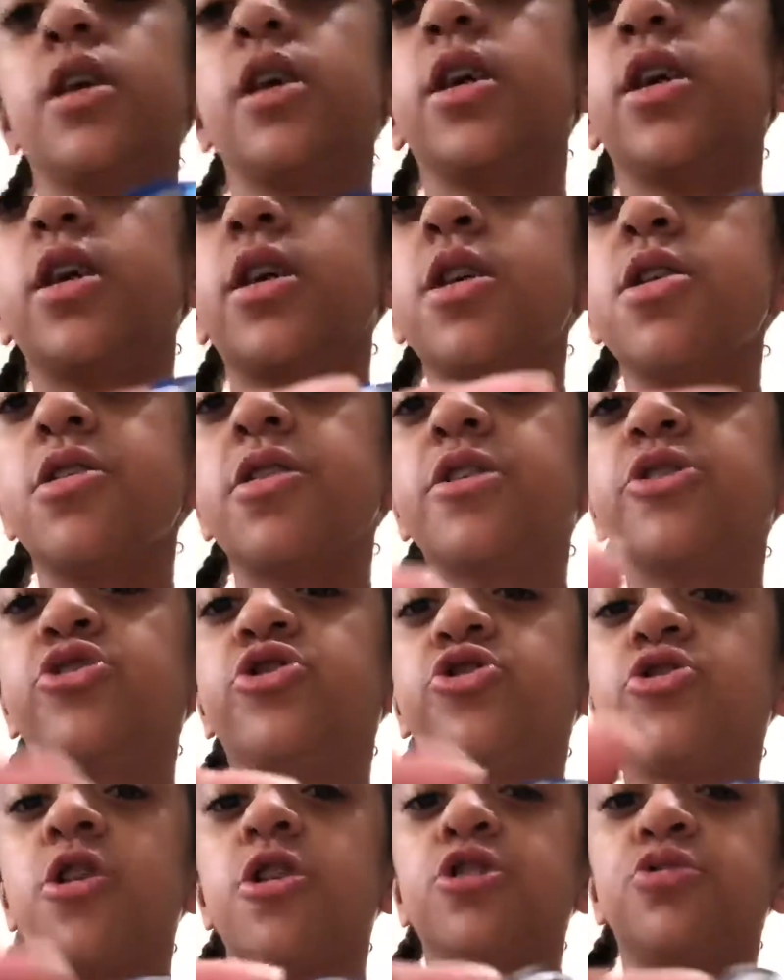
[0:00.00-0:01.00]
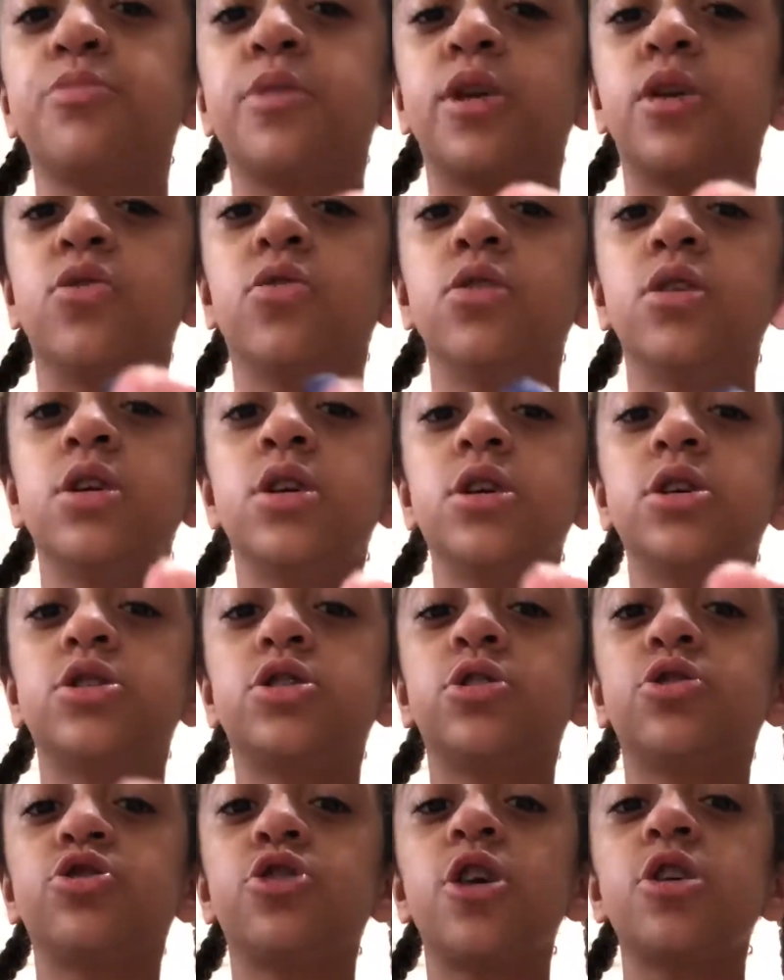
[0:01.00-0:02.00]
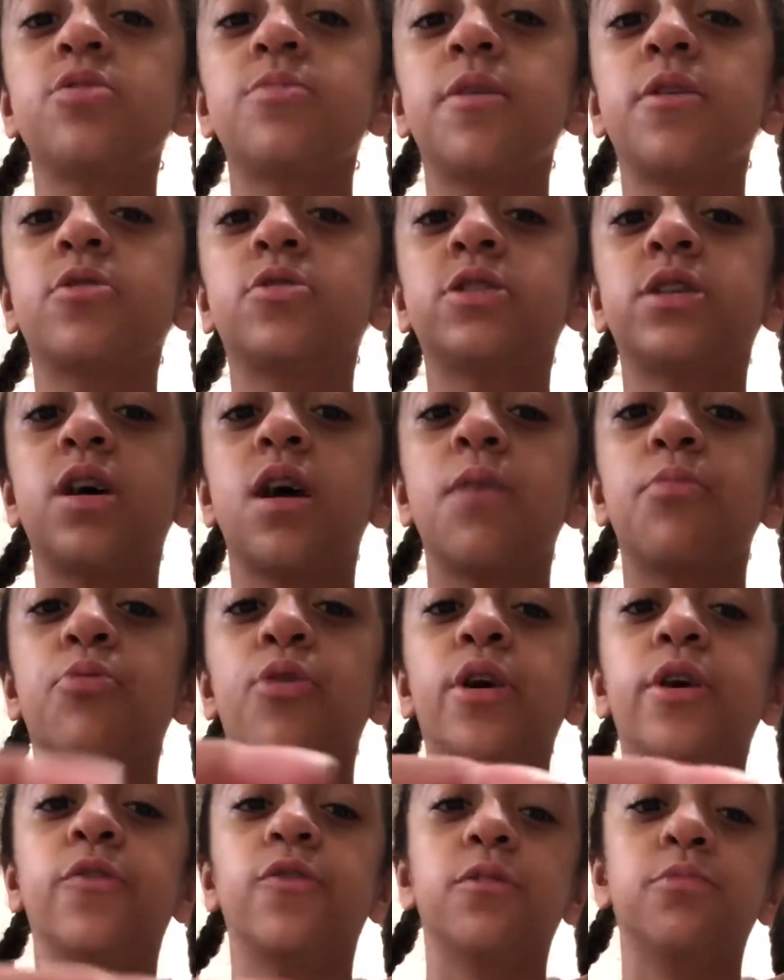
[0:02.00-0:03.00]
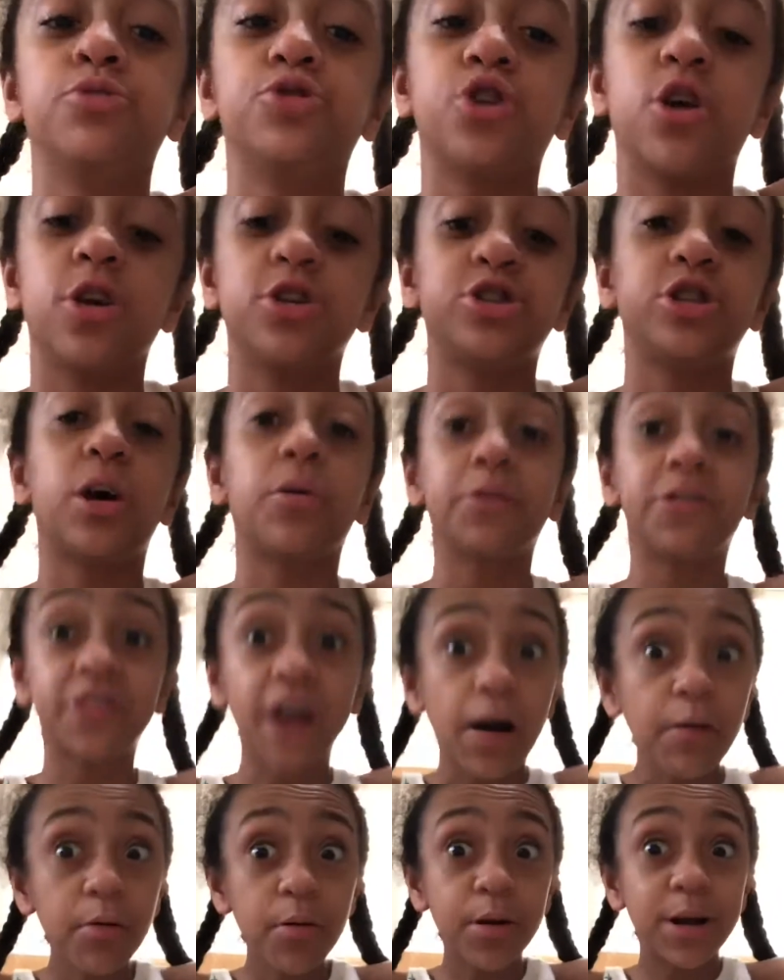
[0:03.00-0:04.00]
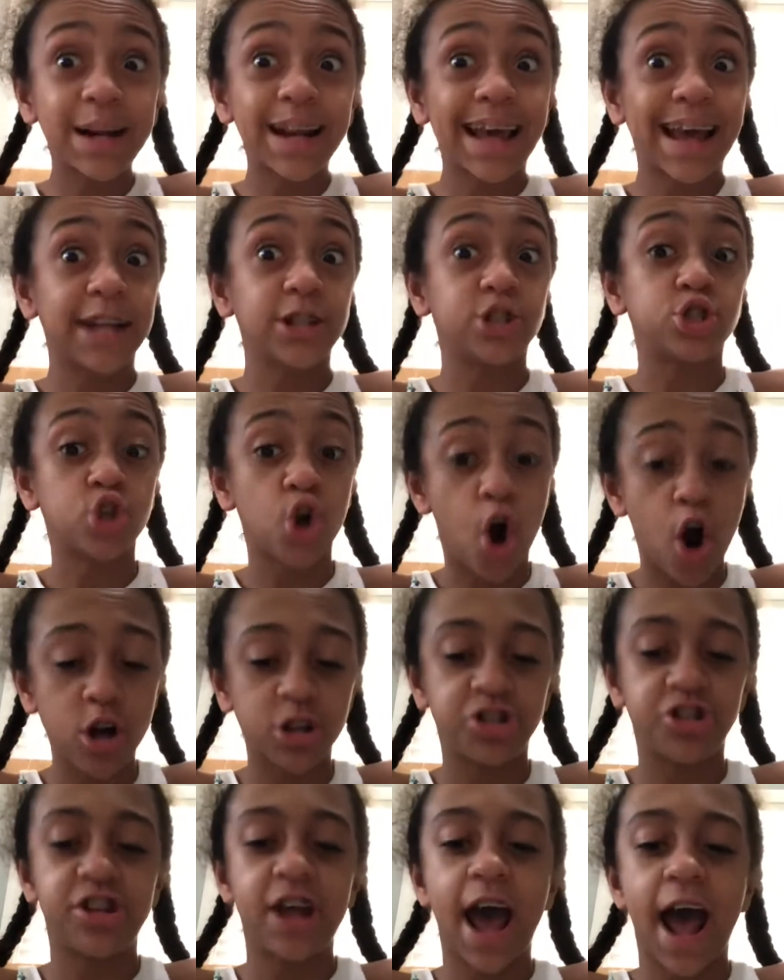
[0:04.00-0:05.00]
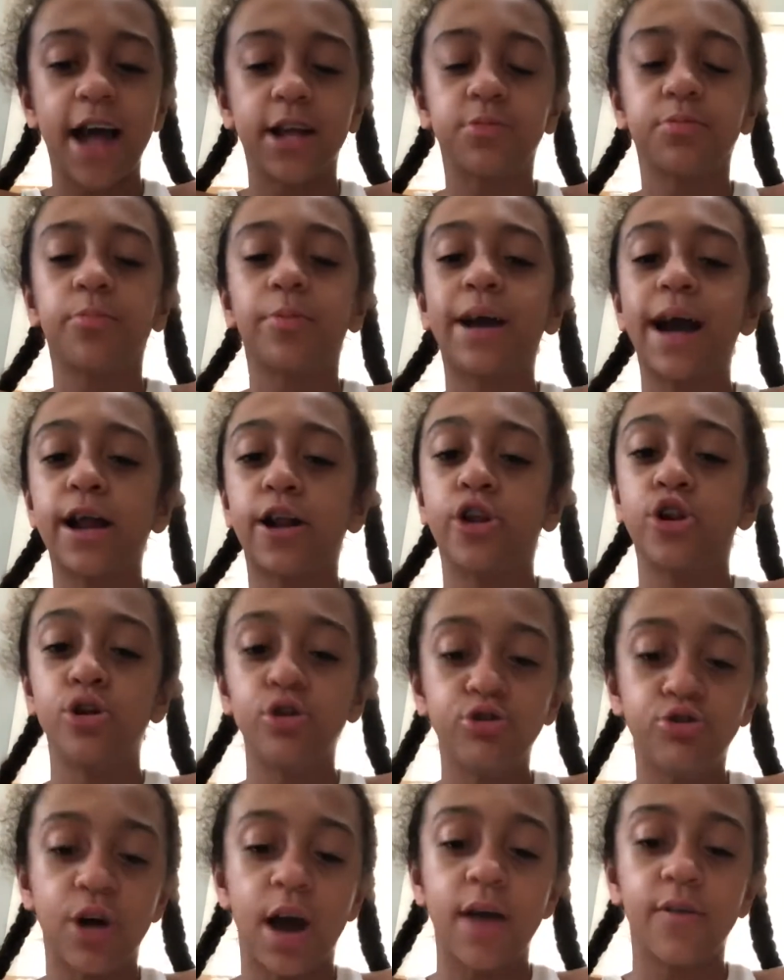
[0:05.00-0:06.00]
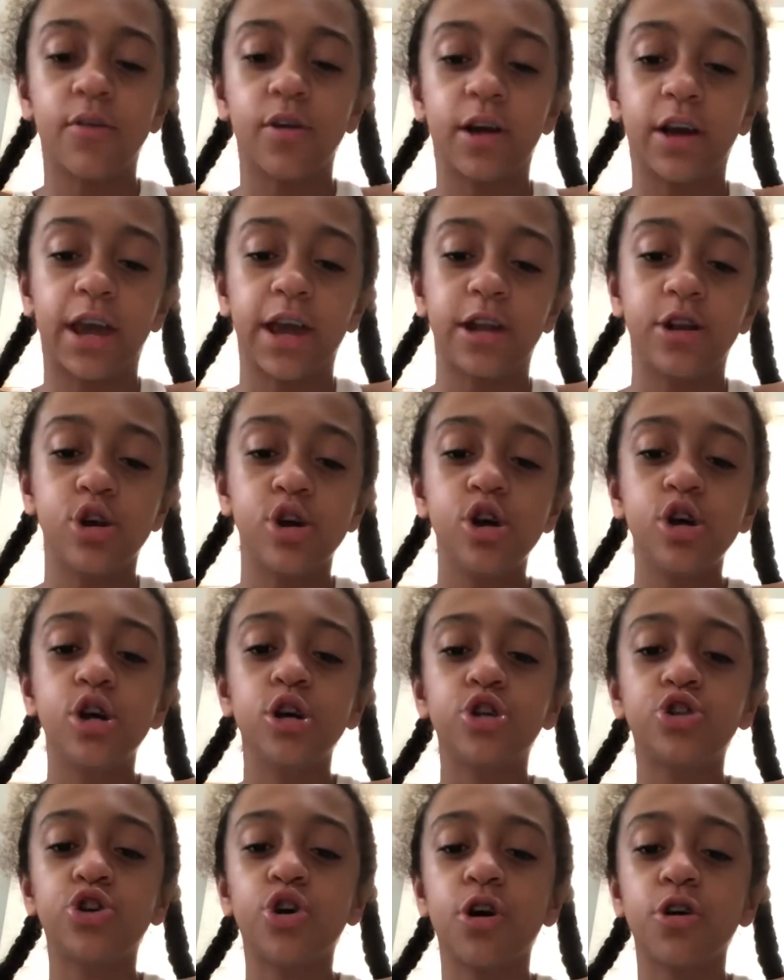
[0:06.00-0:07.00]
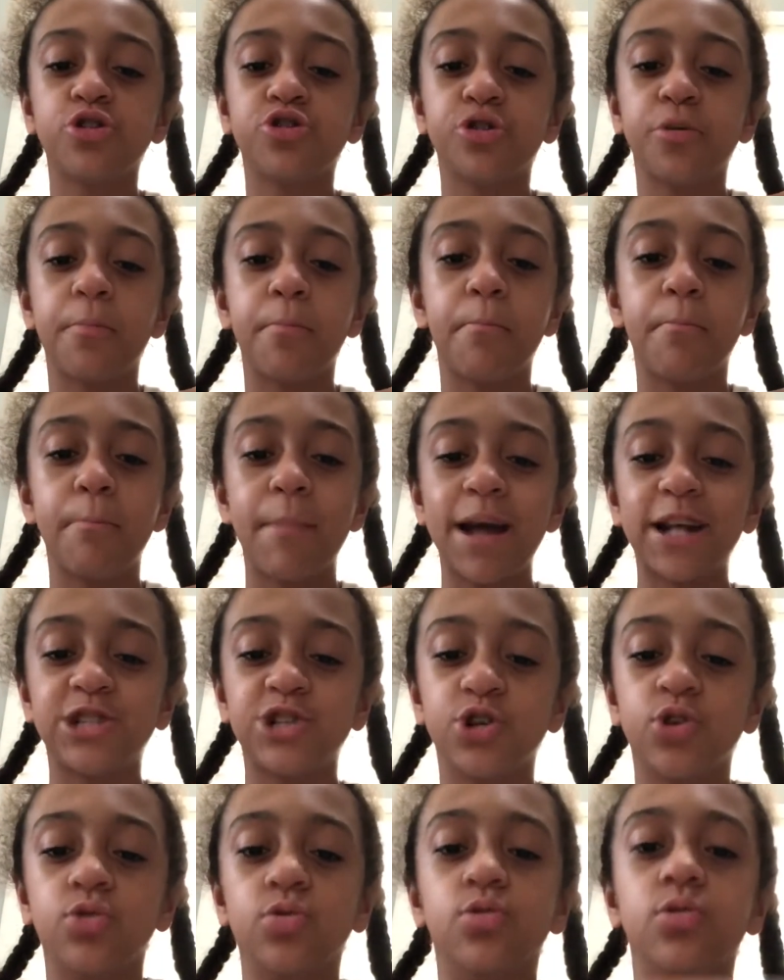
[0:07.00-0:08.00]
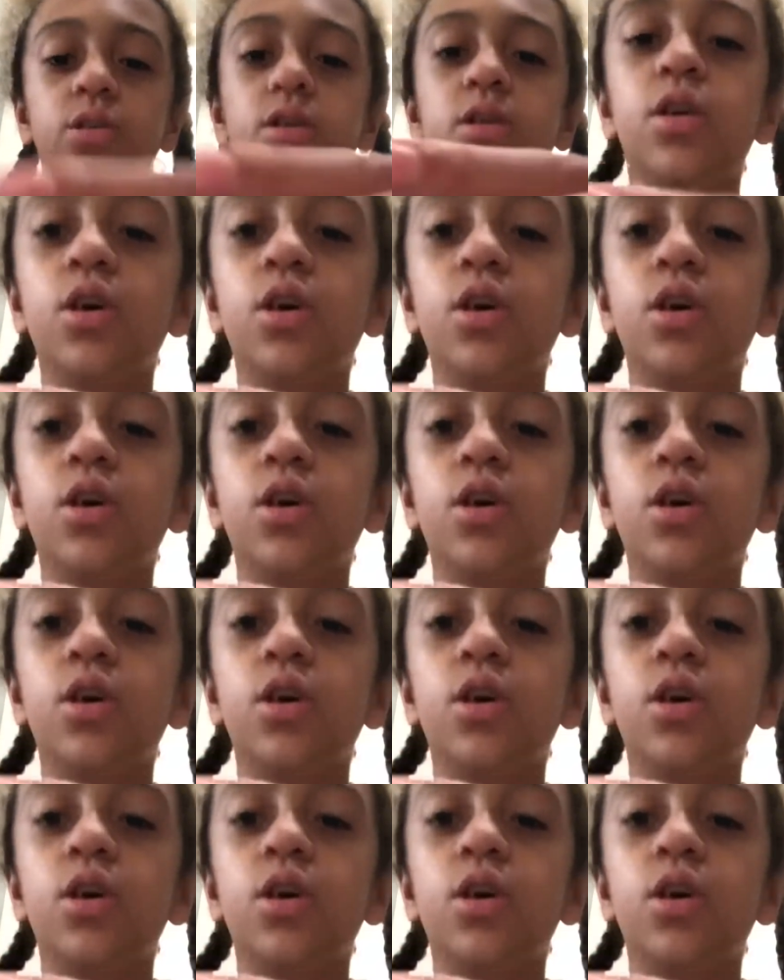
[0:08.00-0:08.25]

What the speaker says: here is Charge Metal. So Charge Metal is an upgrade from Charge. Now, we thought we were going to get Charge Dash, but we got a new driver again. Charge Metal.